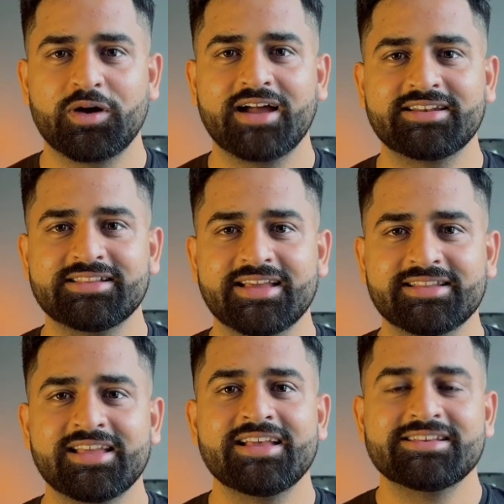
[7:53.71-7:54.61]
Until
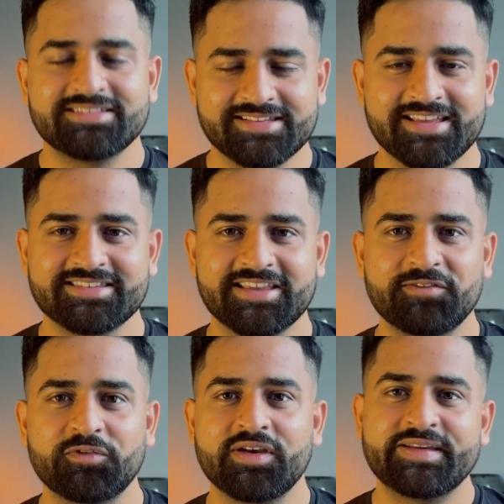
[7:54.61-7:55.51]
then, stay
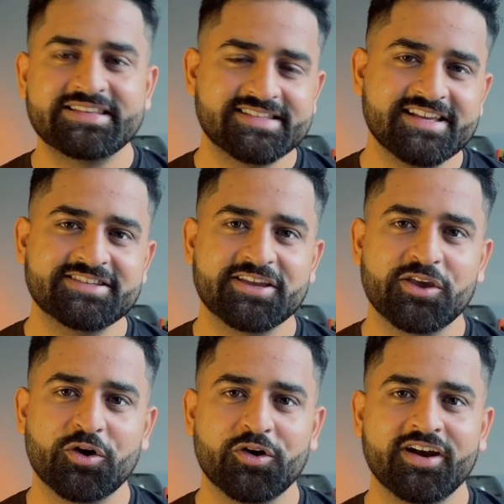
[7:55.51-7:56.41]
safe, stay
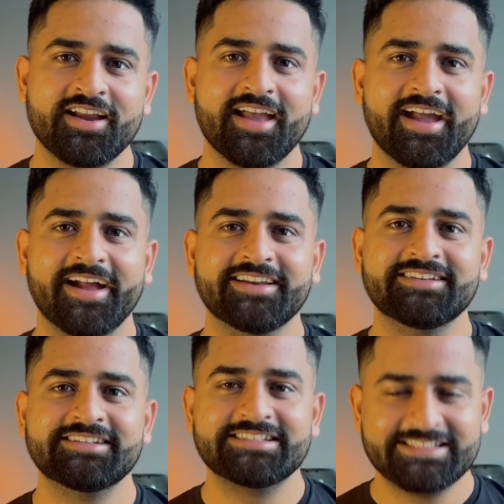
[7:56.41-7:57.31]
secure, and
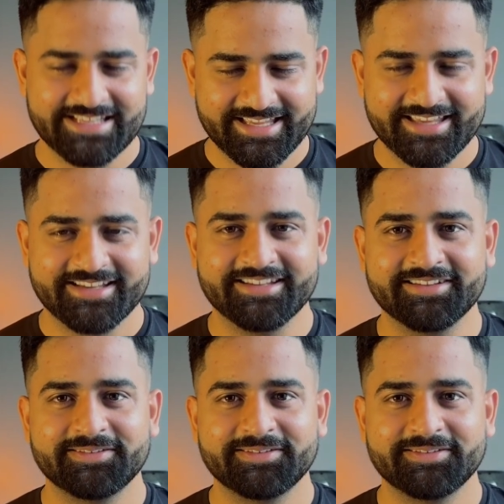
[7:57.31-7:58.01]
take care.